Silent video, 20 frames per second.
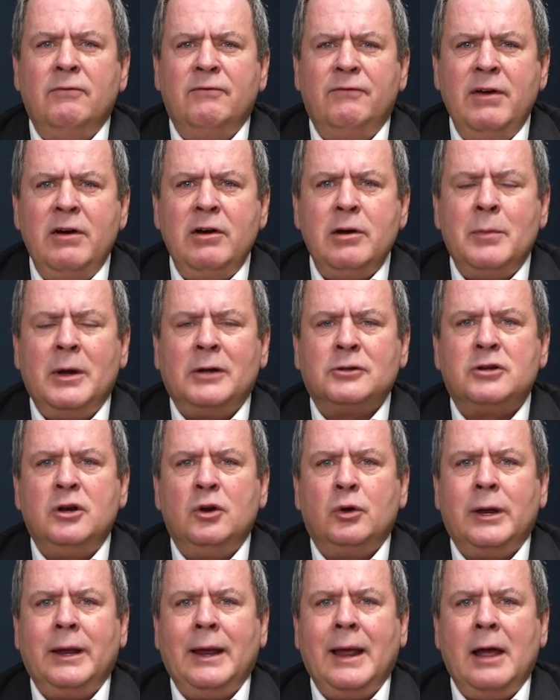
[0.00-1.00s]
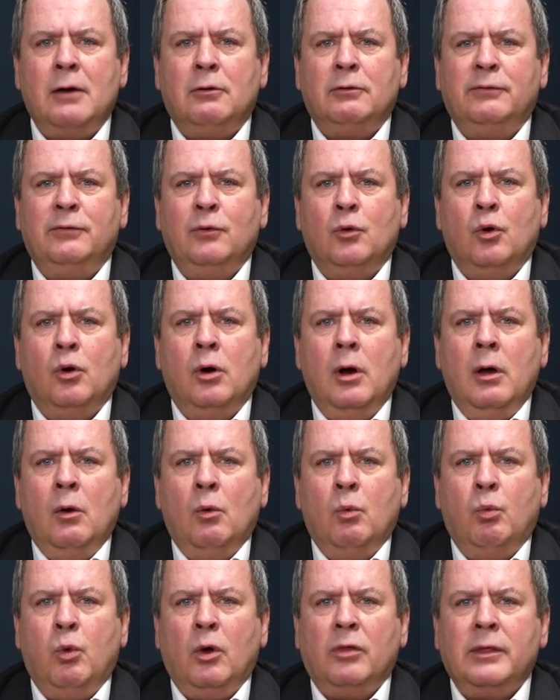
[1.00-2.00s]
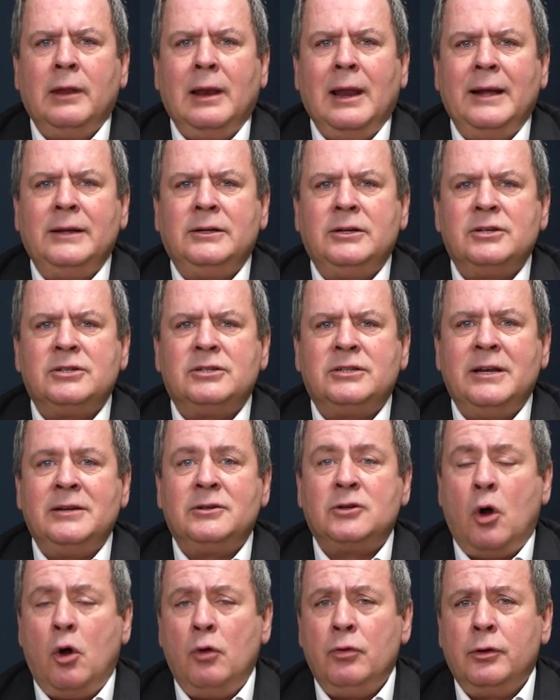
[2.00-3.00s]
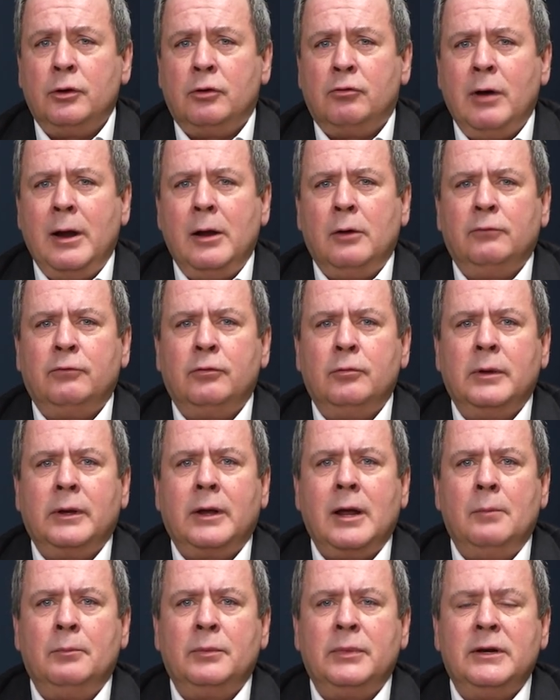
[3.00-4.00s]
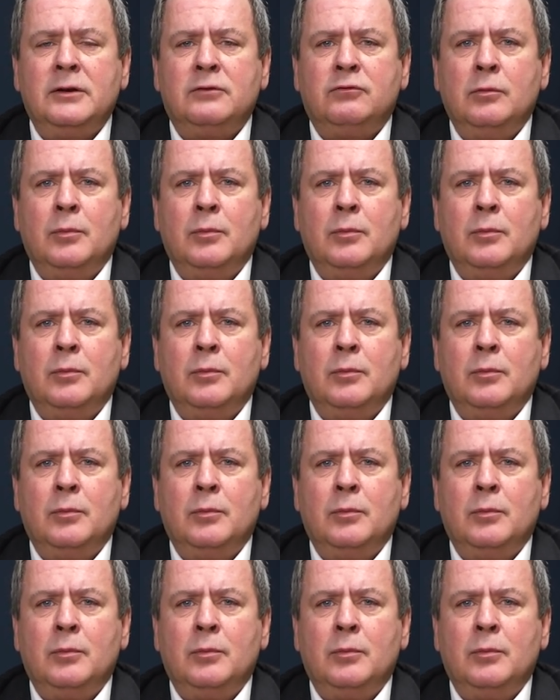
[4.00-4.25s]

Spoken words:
very much looking out for what the latest is on the ground from the company's